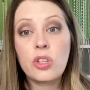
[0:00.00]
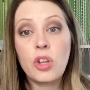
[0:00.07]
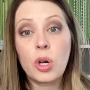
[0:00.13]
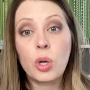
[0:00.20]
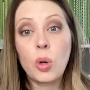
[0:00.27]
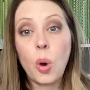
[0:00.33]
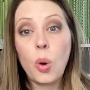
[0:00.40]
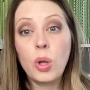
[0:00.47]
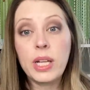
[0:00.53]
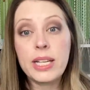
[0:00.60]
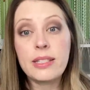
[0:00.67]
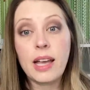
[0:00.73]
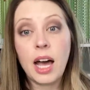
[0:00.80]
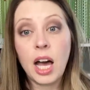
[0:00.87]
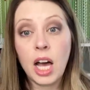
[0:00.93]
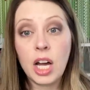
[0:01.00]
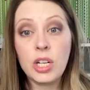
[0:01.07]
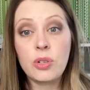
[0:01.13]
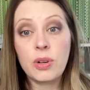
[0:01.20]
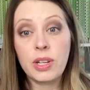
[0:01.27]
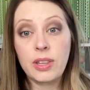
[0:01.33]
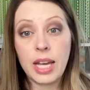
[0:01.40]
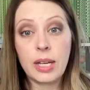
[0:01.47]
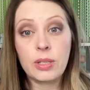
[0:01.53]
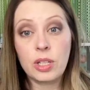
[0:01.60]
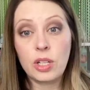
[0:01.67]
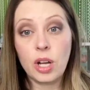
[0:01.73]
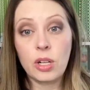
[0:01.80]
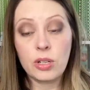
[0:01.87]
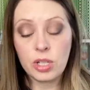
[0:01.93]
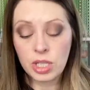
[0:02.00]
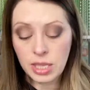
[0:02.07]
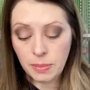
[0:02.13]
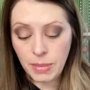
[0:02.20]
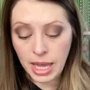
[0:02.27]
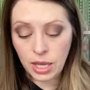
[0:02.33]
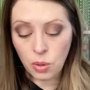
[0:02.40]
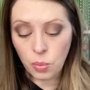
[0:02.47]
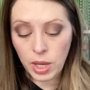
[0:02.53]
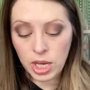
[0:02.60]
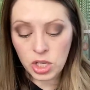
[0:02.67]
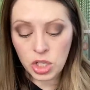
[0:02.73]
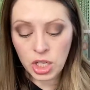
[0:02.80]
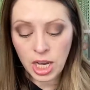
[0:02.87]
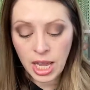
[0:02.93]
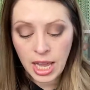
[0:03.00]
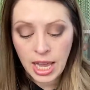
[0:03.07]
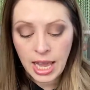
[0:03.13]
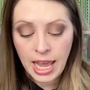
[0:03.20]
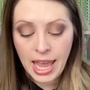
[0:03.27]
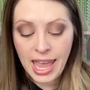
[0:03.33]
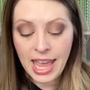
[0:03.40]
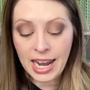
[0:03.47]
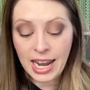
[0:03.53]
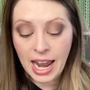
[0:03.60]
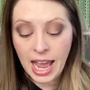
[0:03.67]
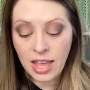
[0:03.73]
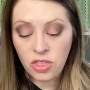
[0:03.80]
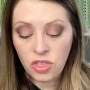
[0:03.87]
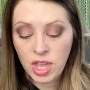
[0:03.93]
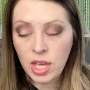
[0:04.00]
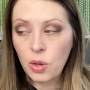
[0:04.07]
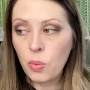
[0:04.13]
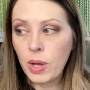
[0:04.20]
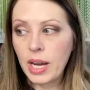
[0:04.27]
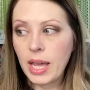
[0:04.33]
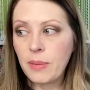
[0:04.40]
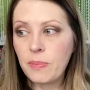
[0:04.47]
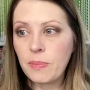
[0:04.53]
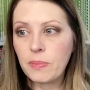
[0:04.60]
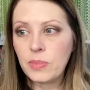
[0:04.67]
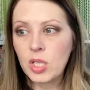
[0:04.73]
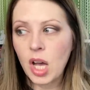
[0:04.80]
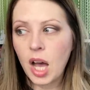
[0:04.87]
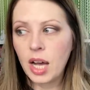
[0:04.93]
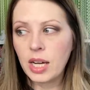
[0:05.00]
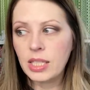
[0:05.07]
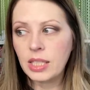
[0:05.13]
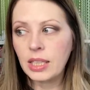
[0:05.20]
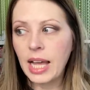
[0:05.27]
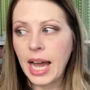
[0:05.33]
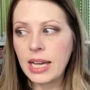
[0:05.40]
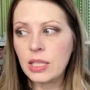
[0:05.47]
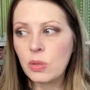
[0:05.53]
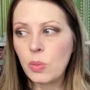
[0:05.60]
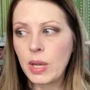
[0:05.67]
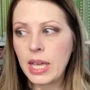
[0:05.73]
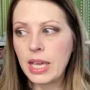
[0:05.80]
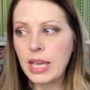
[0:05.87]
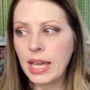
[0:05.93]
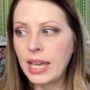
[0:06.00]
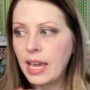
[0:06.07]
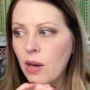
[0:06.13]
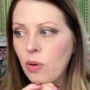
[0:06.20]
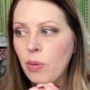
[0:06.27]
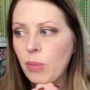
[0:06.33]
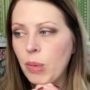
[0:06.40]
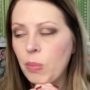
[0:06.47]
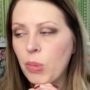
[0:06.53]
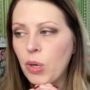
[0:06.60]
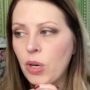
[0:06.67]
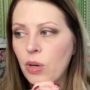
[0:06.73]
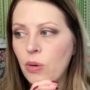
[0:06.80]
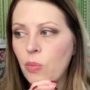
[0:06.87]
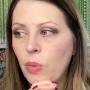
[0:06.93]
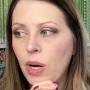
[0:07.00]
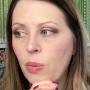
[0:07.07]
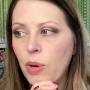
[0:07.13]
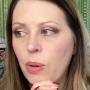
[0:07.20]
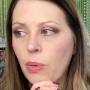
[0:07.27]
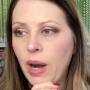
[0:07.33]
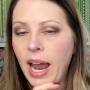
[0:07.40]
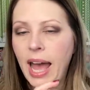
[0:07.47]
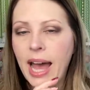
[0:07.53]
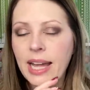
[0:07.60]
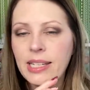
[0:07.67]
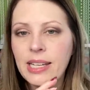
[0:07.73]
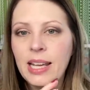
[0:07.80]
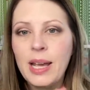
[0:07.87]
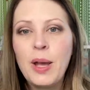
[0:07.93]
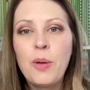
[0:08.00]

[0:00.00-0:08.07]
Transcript: Their goal is $100,000 to Make-A-Wish and I think when I talked last week, I can't remember where we were at.